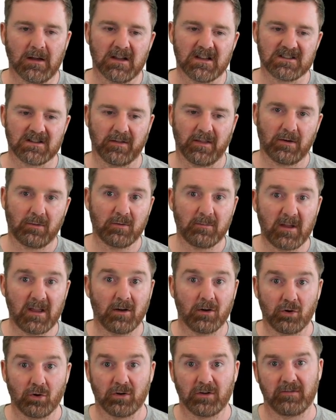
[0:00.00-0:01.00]
So that would be
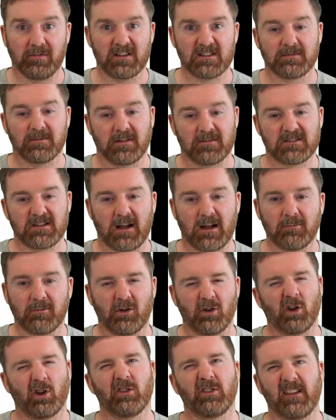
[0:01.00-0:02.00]
a good investment of time,
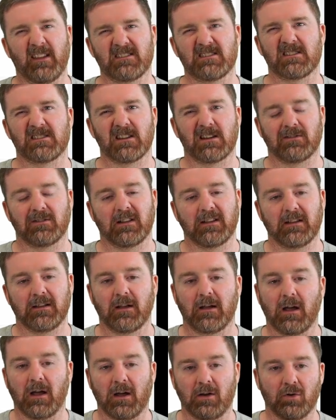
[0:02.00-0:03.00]
but not
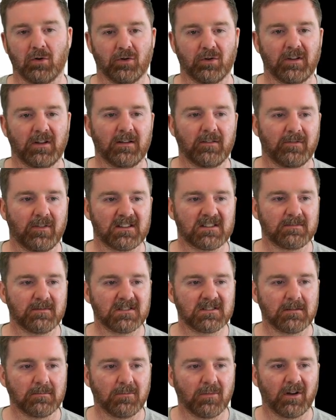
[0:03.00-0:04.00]
necessarily a good investment in